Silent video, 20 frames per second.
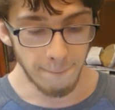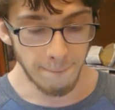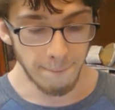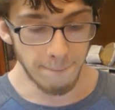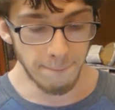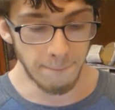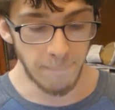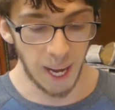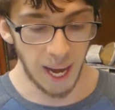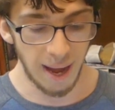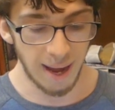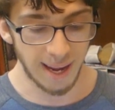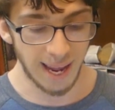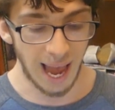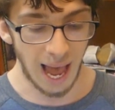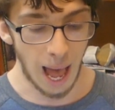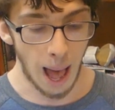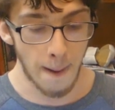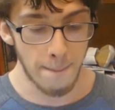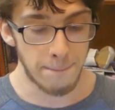But
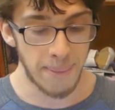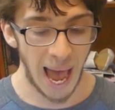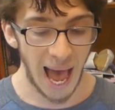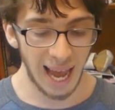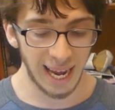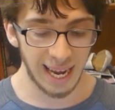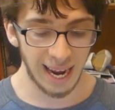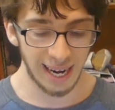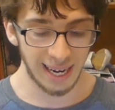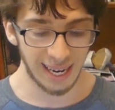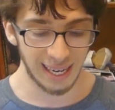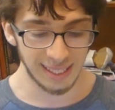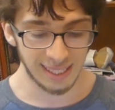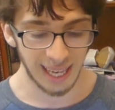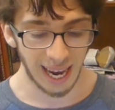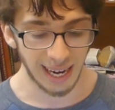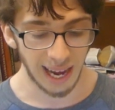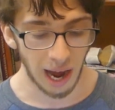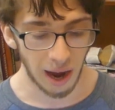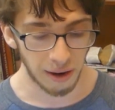yeah, a backhand
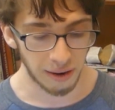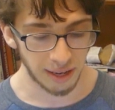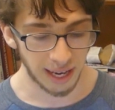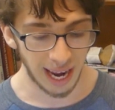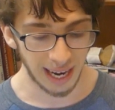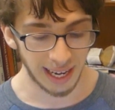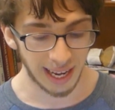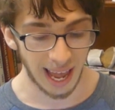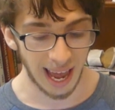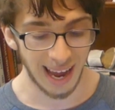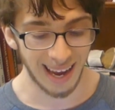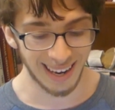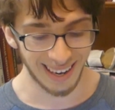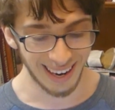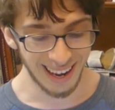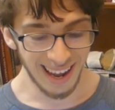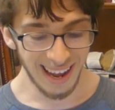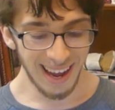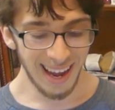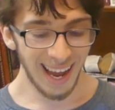inside out yet
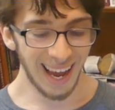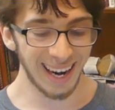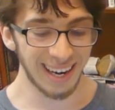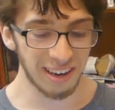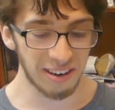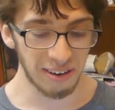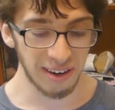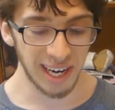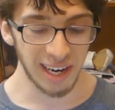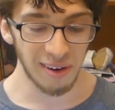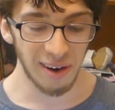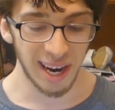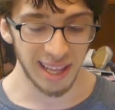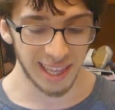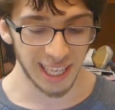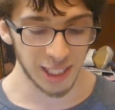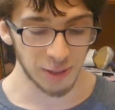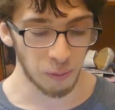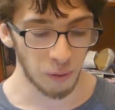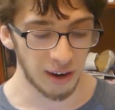again. And Grigor at
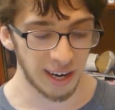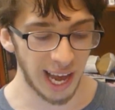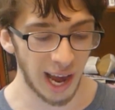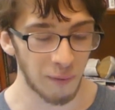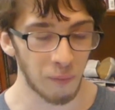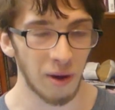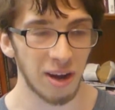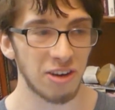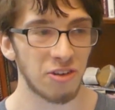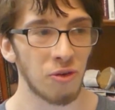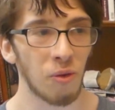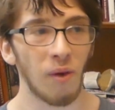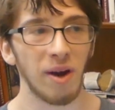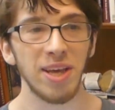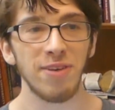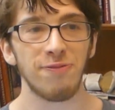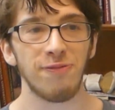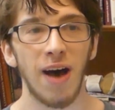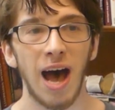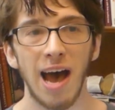this point had won
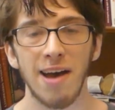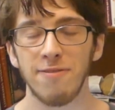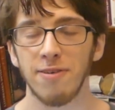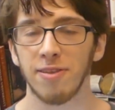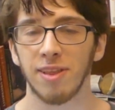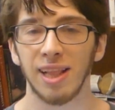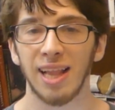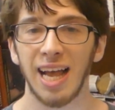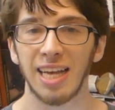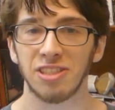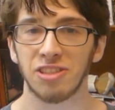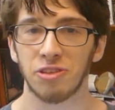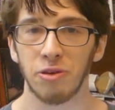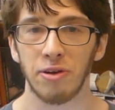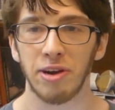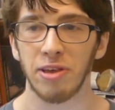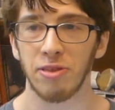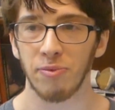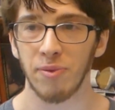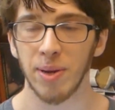25 of the last
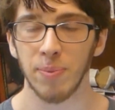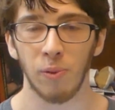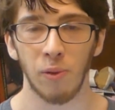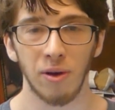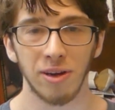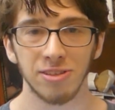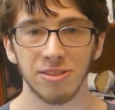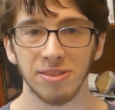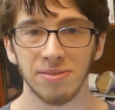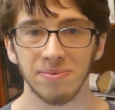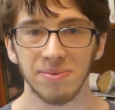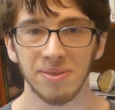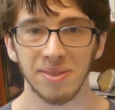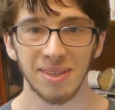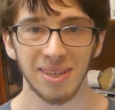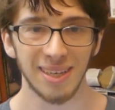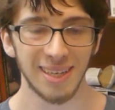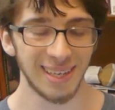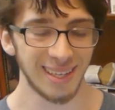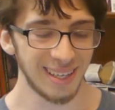33 points
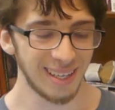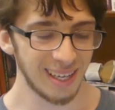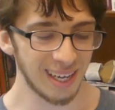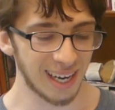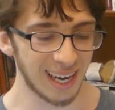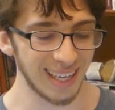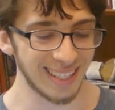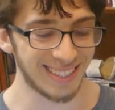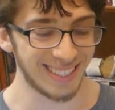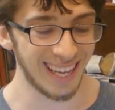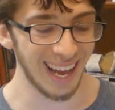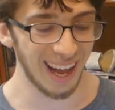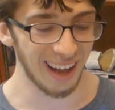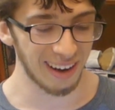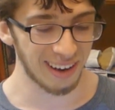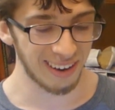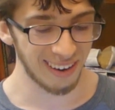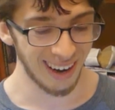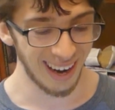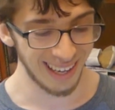against
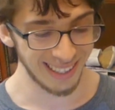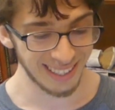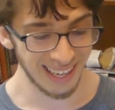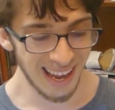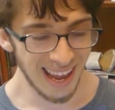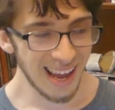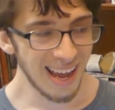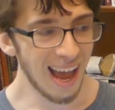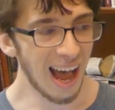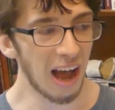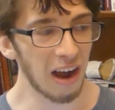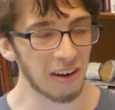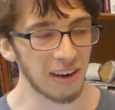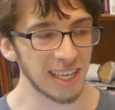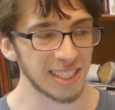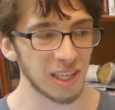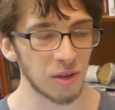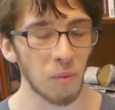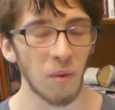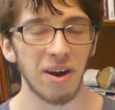Alcaraz.
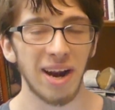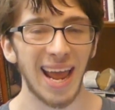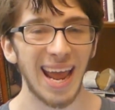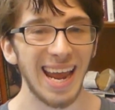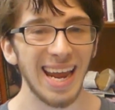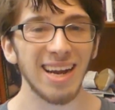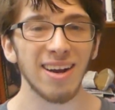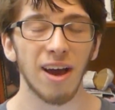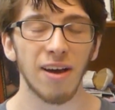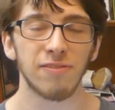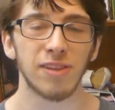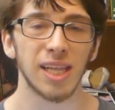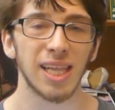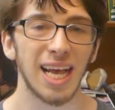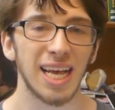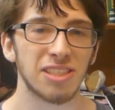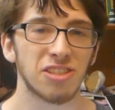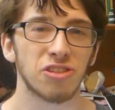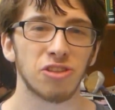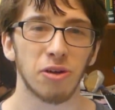Alcaraz had won 8 of the
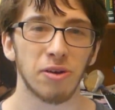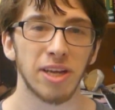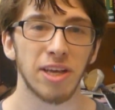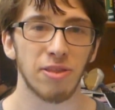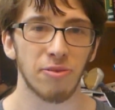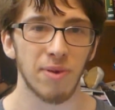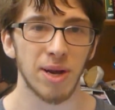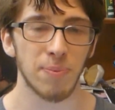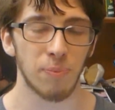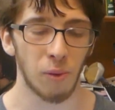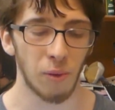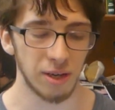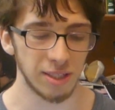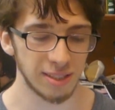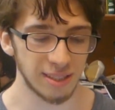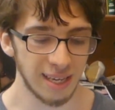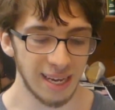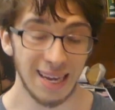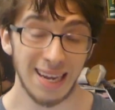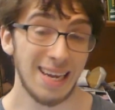last 33
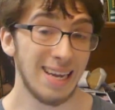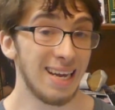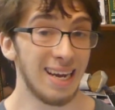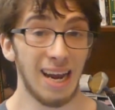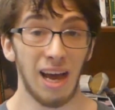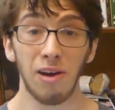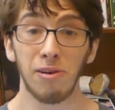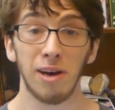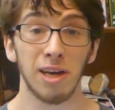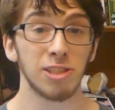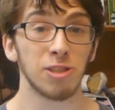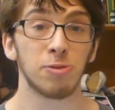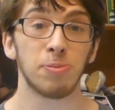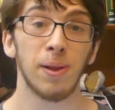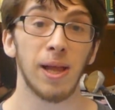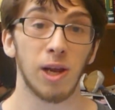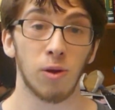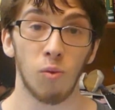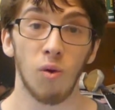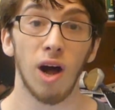points. And Alcaraz was
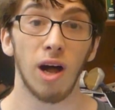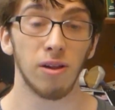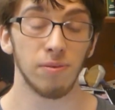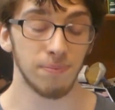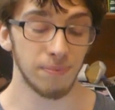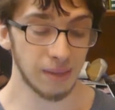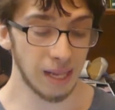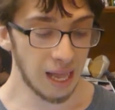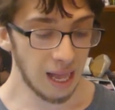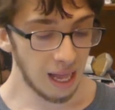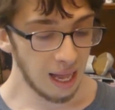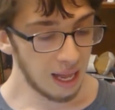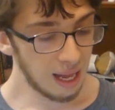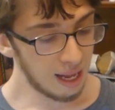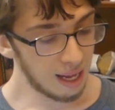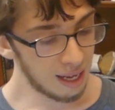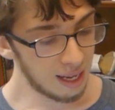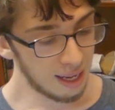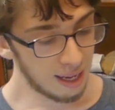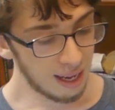playing well.
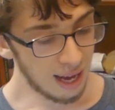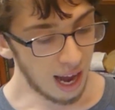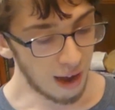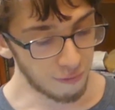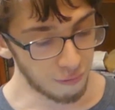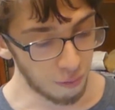At